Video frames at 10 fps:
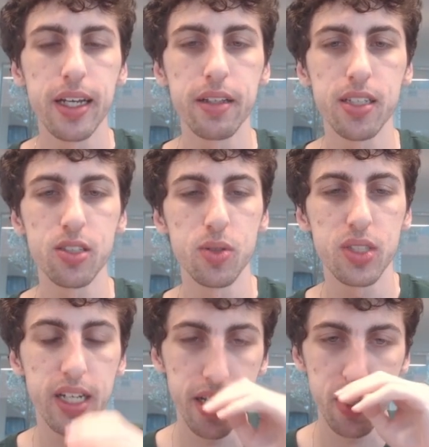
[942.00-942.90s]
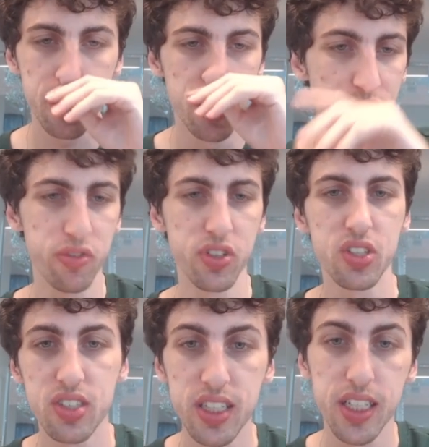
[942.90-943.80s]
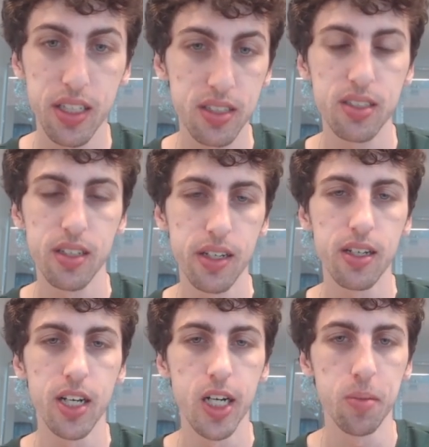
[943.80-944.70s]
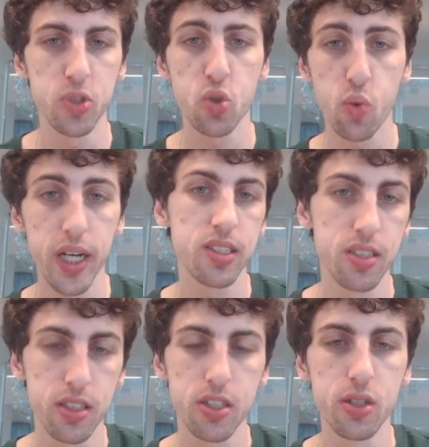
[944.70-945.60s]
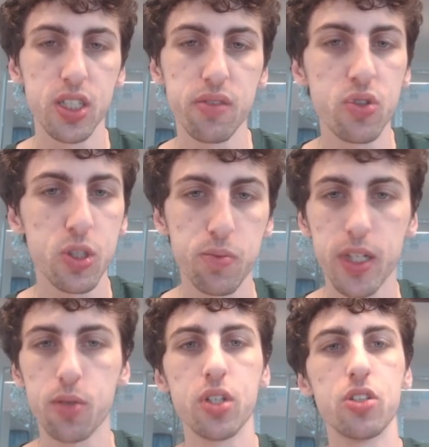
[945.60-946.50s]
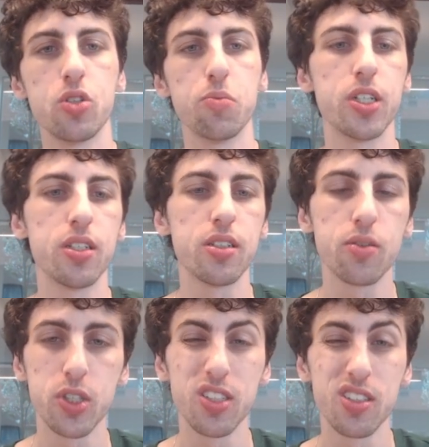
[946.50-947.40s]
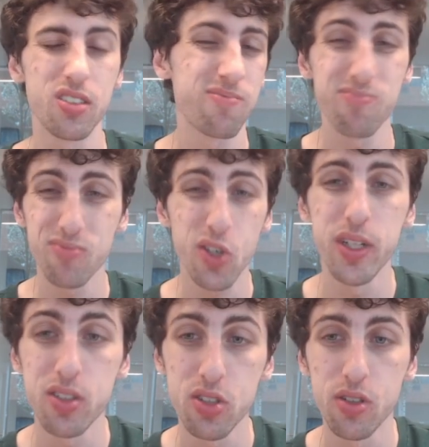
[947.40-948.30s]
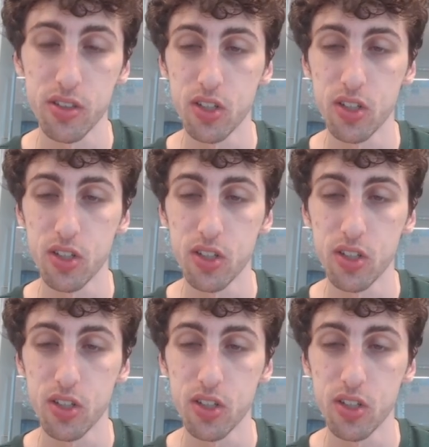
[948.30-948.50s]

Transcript: It lets you attack, for 6 twice in a turn if you just play 1 Lumina, which is quite strong